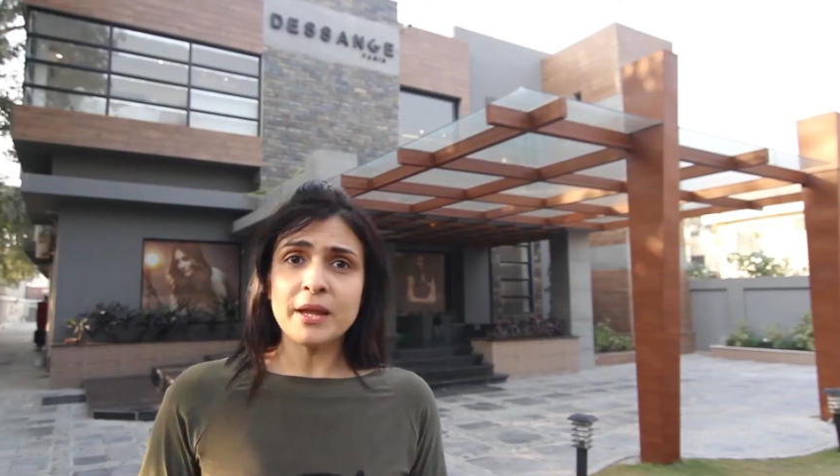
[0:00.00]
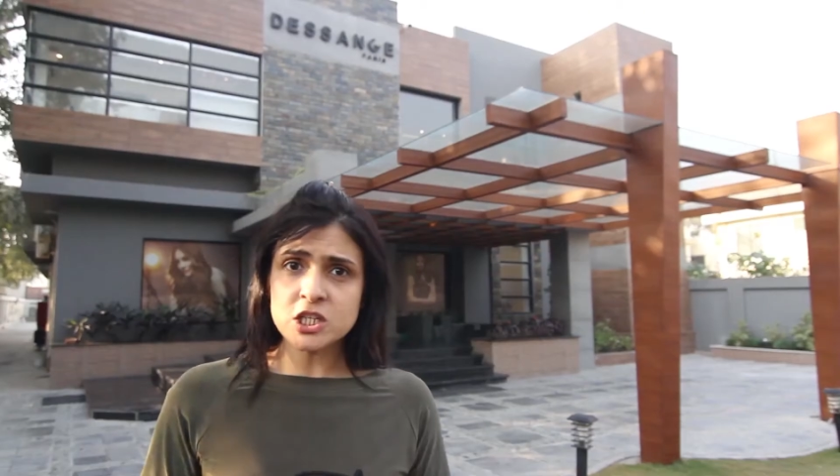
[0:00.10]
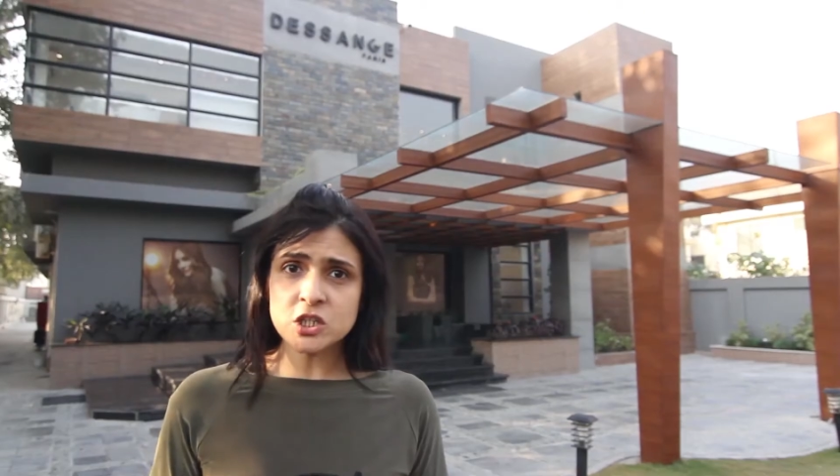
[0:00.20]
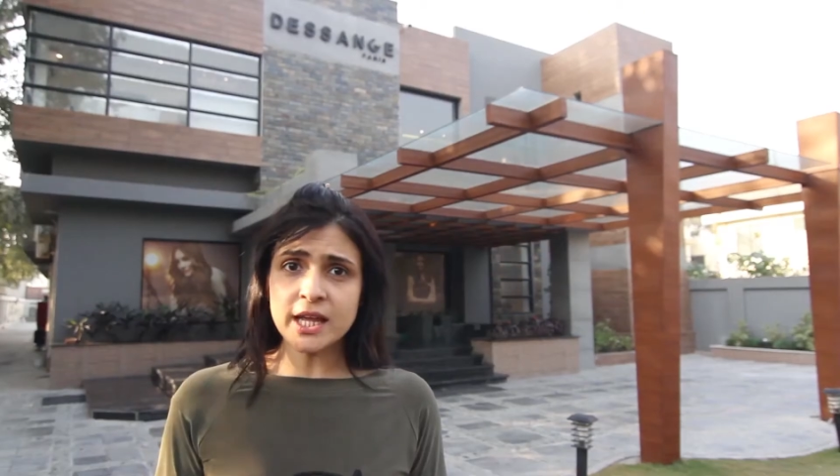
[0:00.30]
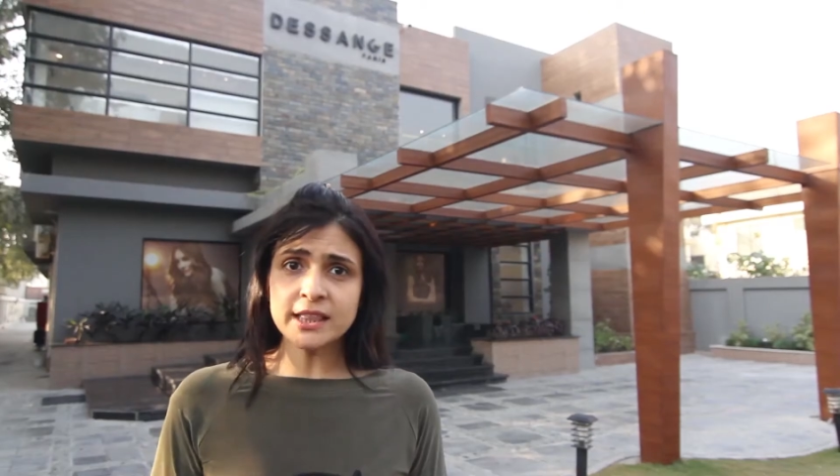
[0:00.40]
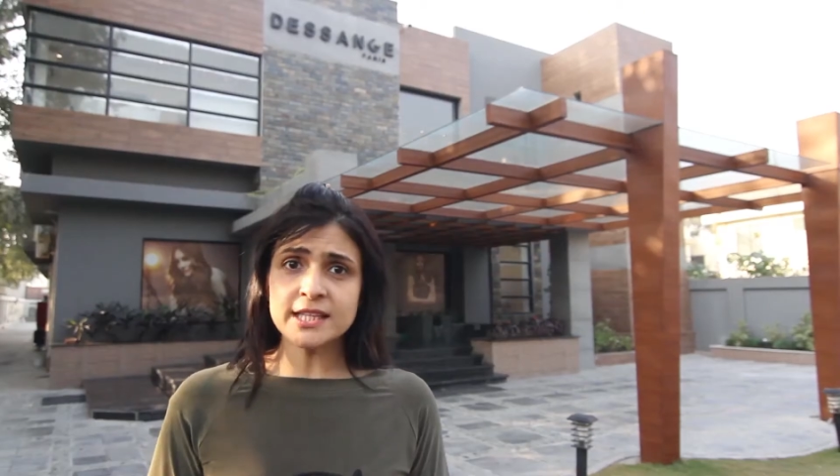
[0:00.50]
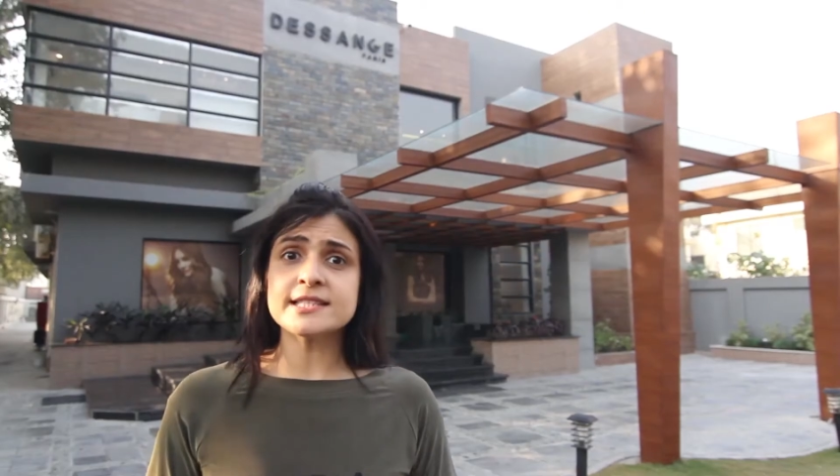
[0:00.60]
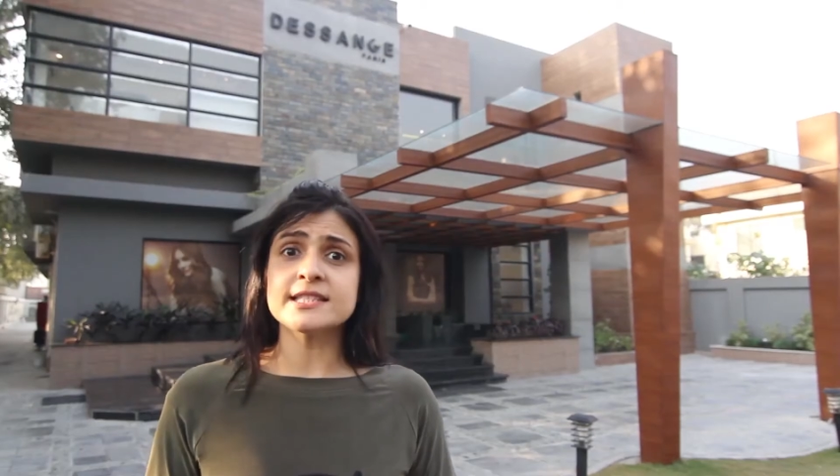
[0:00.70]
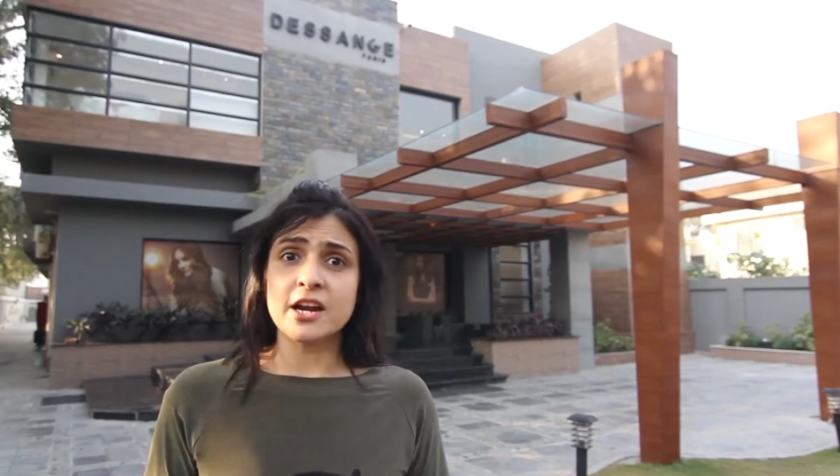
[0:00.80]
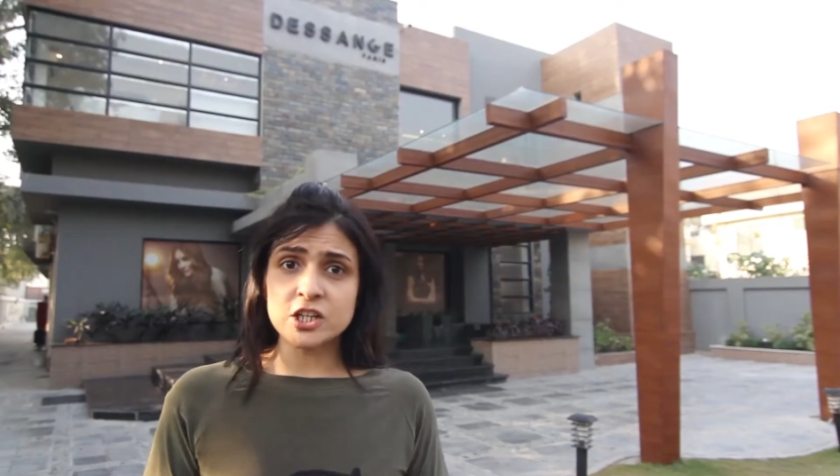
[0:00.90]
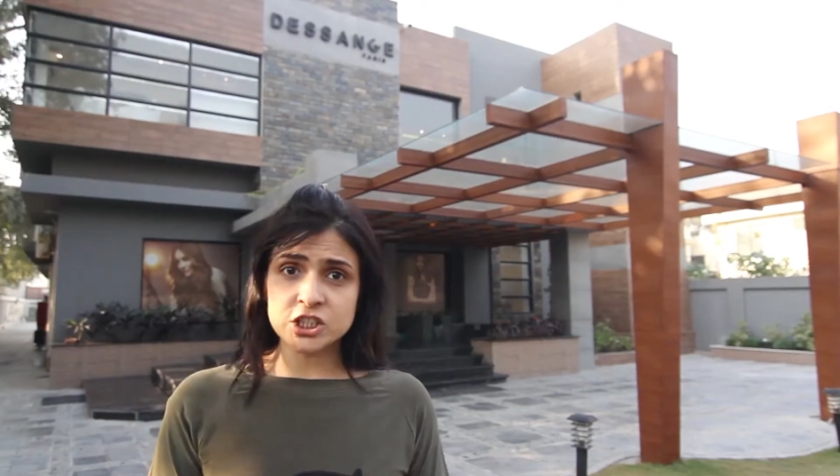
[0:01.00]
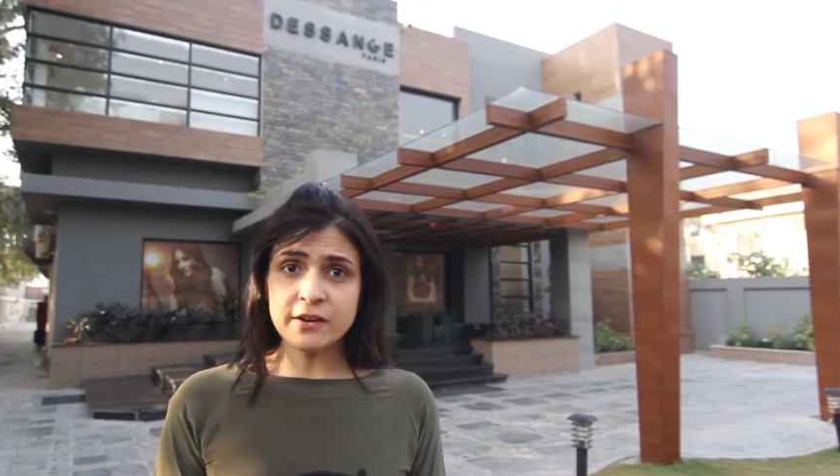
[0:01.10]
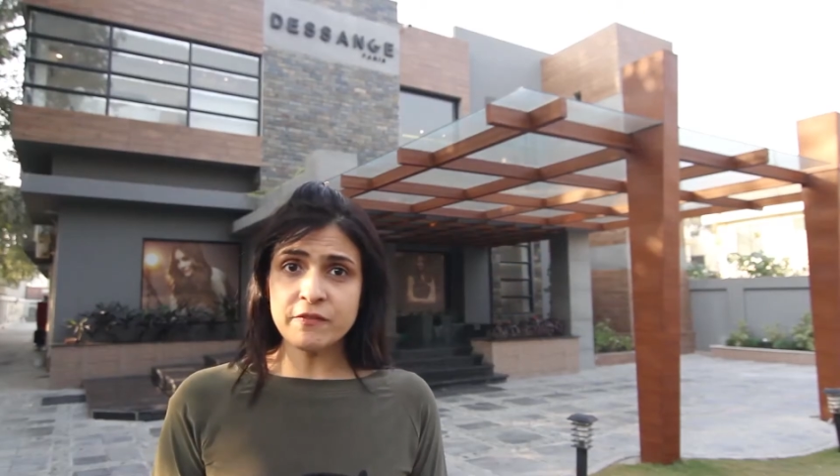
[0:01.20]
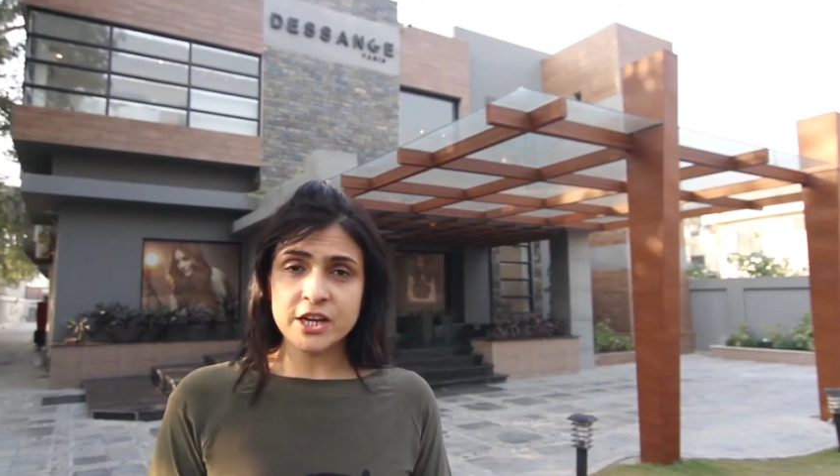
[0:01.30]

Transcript: here to get this nourishing